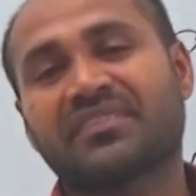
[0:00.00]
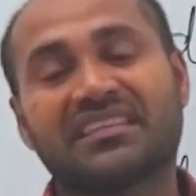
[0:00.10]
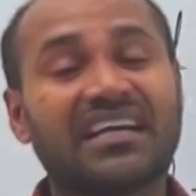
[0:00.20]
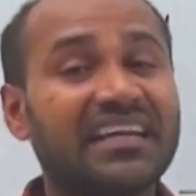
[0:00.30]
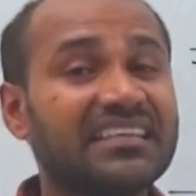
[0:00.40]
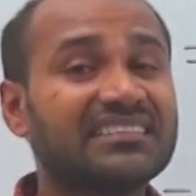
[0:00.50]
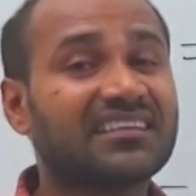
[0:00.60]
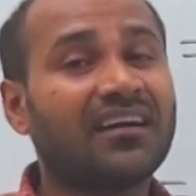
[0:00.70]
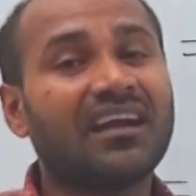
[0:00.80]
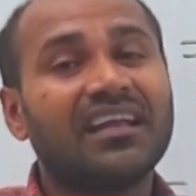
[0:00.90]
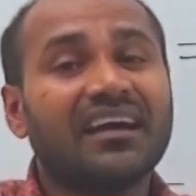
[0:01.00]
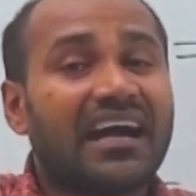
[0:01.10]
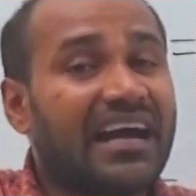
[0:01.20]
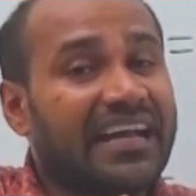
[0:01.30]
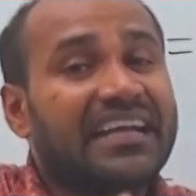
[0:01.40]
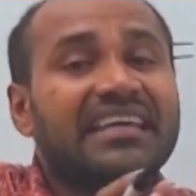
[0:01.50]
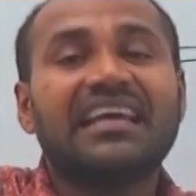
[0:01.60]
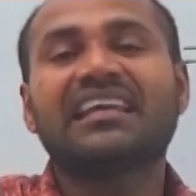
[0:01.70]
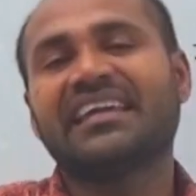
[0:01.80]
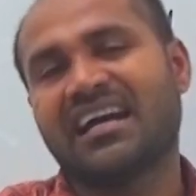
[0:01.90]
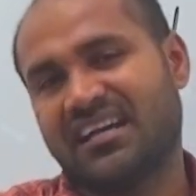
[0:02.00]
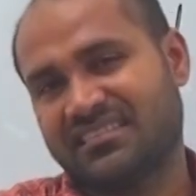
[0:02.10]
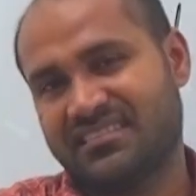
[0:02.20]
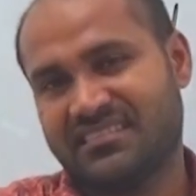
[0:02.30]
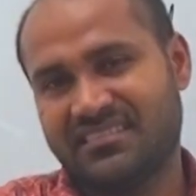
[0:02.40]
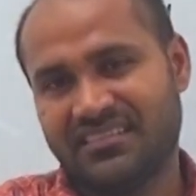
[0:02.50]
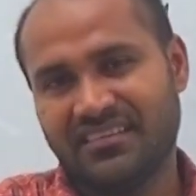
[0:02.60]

That is called ideal gas.